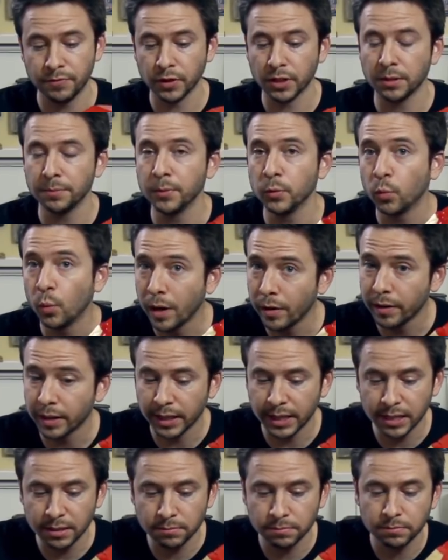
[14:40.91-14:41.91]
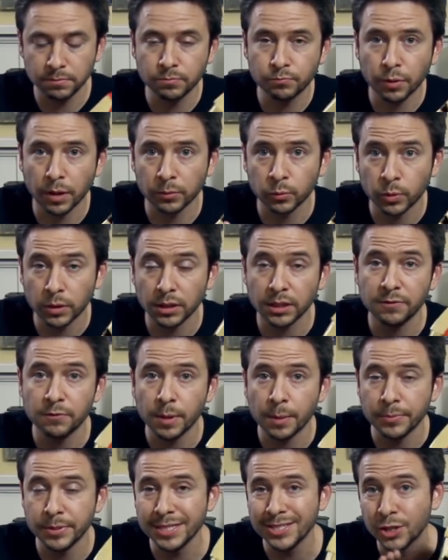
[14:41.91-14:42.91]
you're gonna be wearing it. probably want to leave them
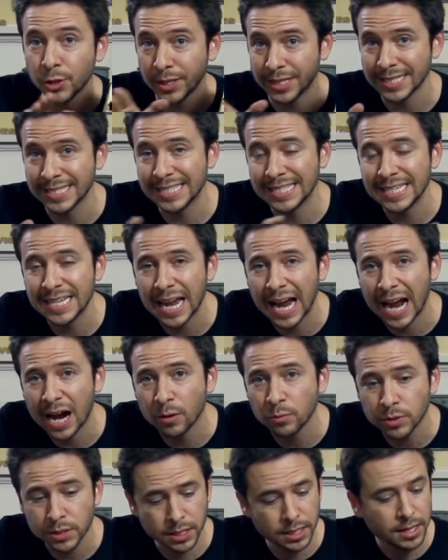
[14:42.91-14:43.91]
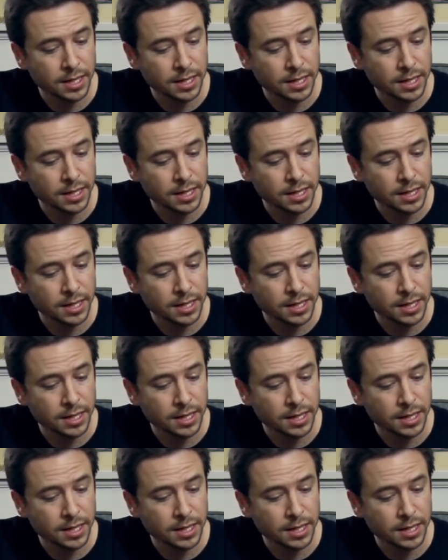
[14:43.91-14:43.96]
empty so you can see out.